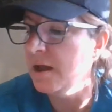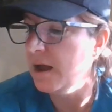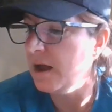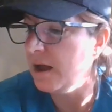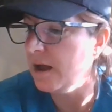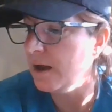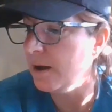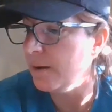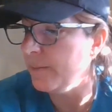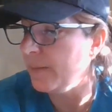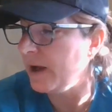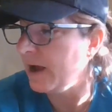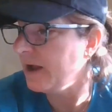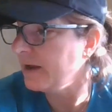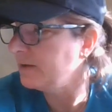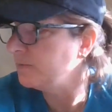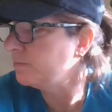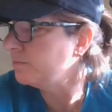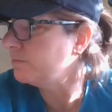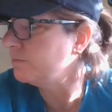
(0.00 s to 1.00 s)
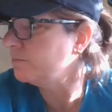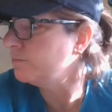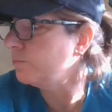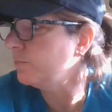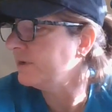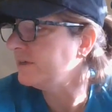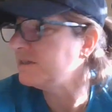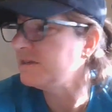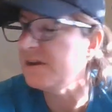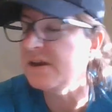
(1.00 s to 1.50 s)
I
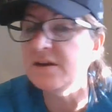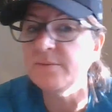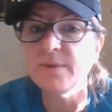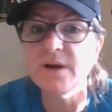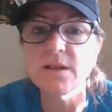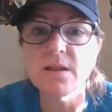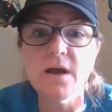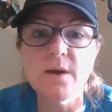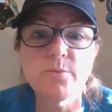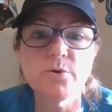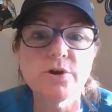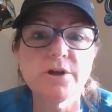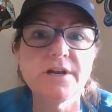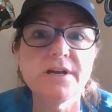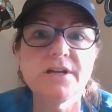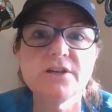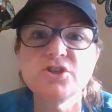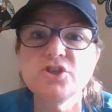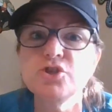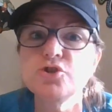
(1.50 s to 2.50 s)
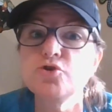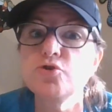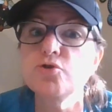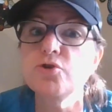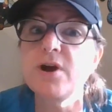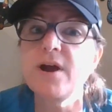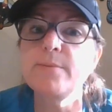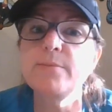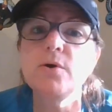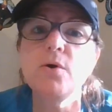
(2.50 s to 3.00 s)
went today to my library and just
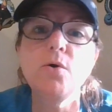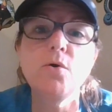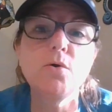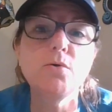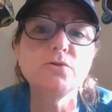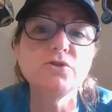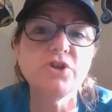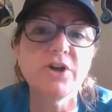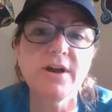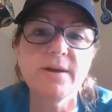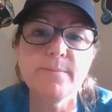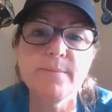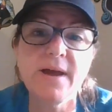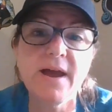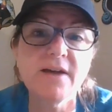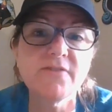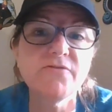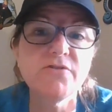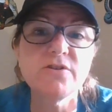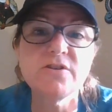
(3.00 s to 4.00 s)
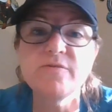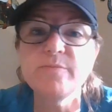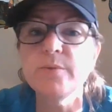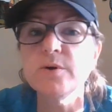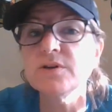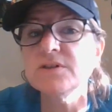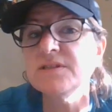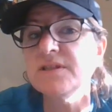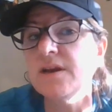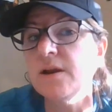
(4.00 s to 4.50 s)
grabbed a whole giant bag full of
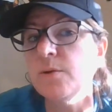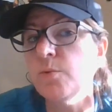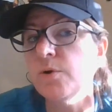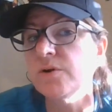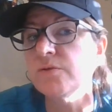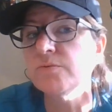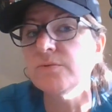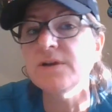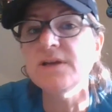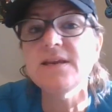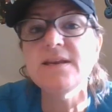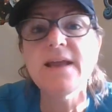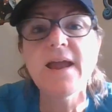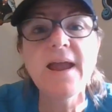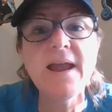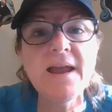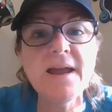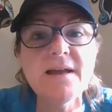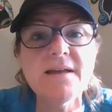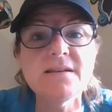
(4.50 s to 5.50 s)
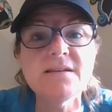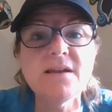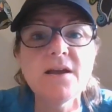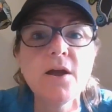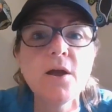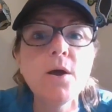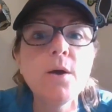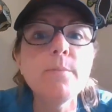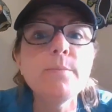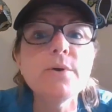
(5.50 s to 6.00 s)
books that I want to read and
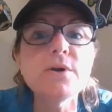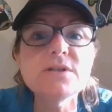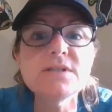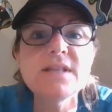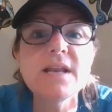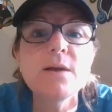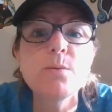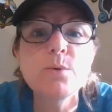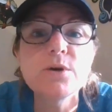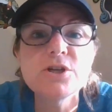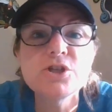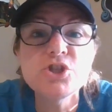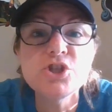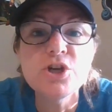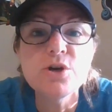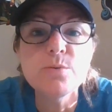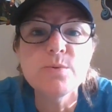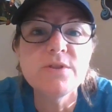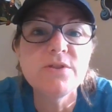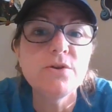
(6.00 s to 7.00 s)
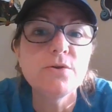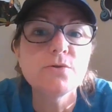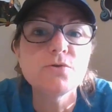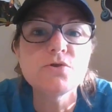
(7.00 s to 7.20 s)
books that I want to share with you.